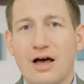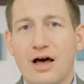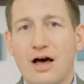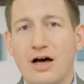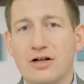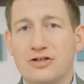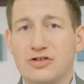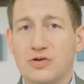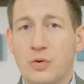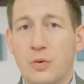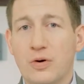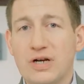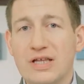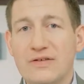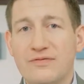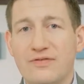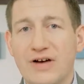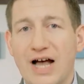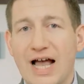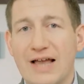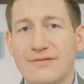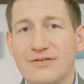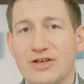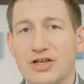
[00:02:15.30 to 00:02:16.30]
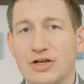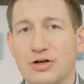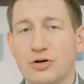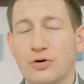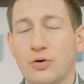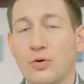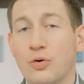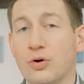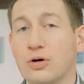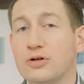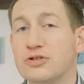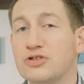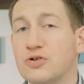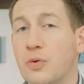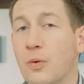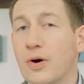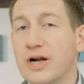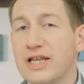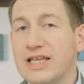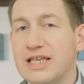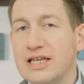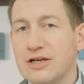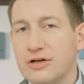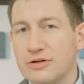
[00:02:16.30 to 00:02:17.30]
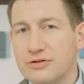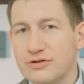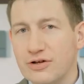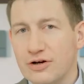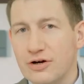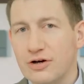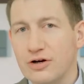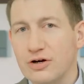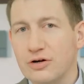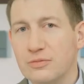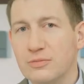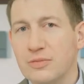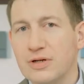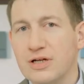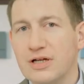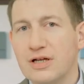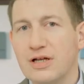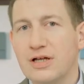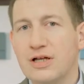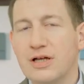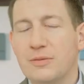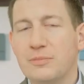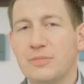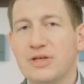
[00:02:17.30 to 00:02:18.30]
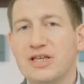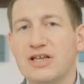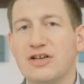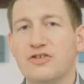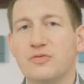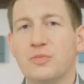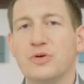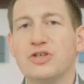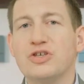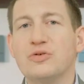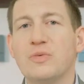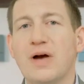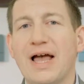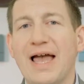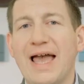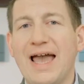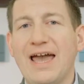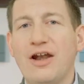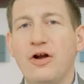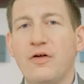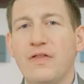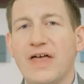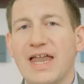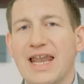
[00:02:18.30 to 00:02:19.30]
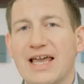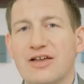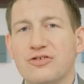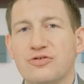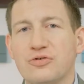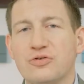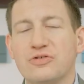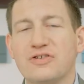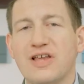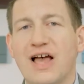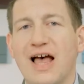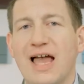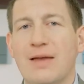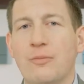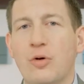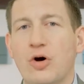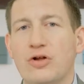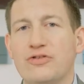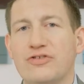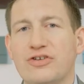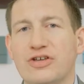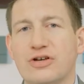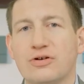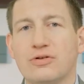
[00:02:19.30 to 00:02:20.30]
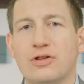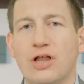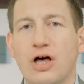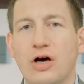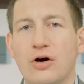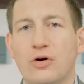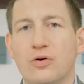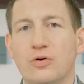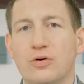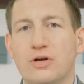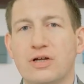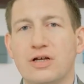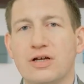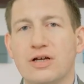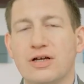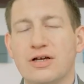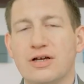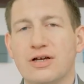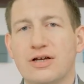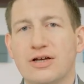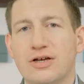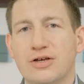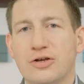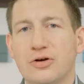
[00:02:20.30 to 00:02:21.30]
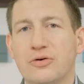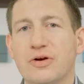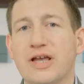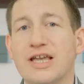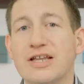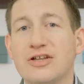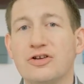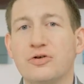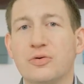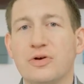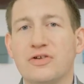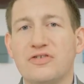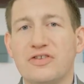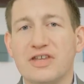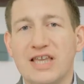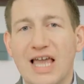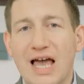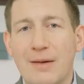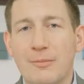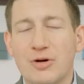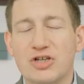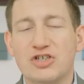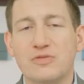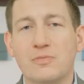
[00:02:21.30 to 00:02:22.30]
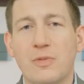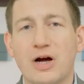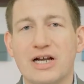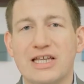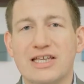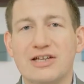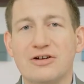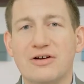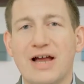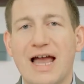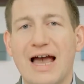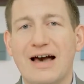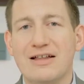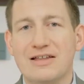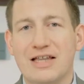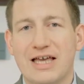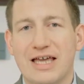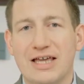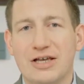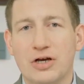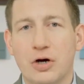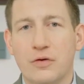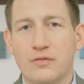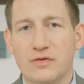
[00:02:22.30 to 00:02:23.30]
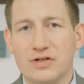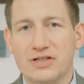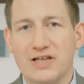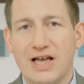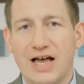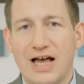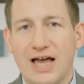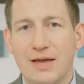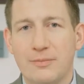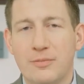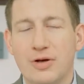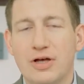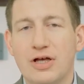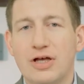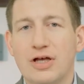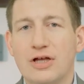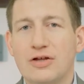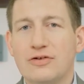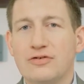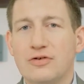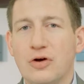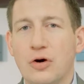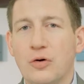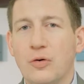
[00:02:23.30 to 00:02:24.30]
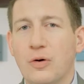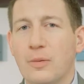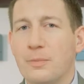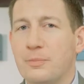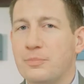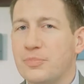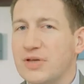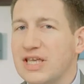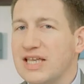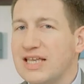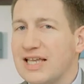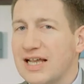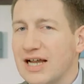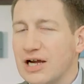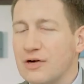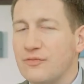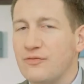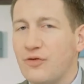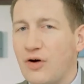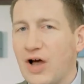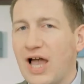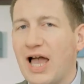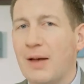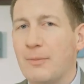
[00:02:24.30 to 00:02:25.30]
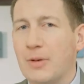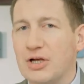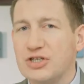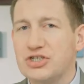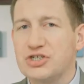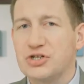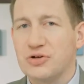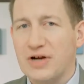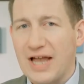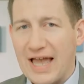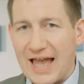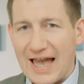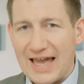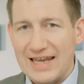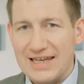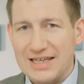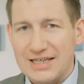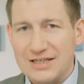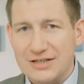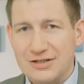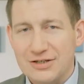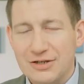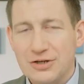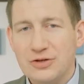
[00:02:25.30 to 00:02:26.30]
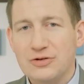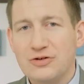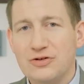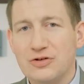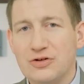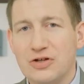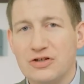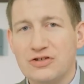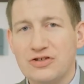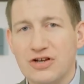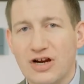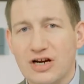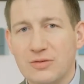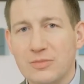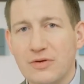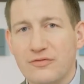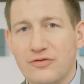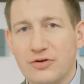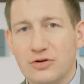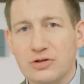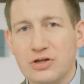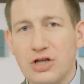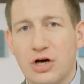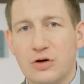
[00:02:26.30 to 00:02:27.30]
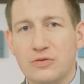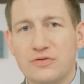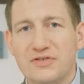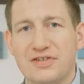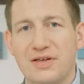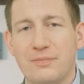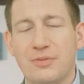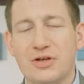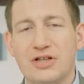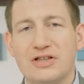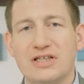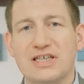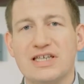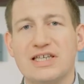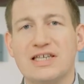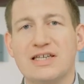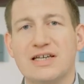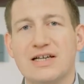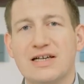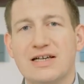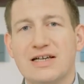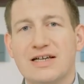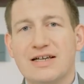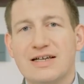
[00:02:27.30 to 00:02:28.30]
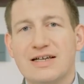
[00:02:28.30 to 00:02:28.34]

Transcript: a 25-year or a 20-year term? Because when you add all that extra time onto your loan, you're increasing how much money you're outlaying over time. So be careful how much you're adding to the term of your loan. Typically,